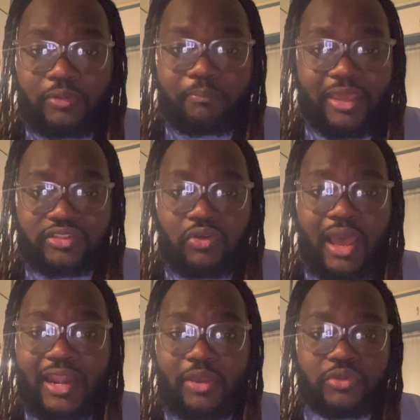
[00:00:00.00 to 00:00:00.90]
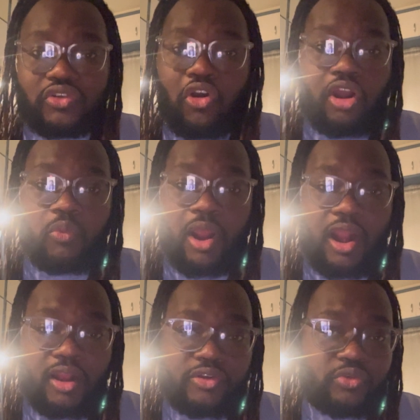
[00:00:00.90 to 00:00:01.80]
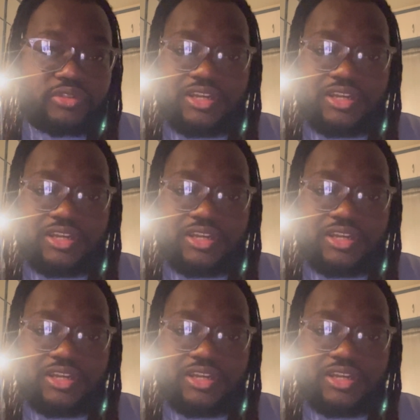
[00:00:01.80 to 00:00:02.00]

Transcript: based on how they was hardwired due to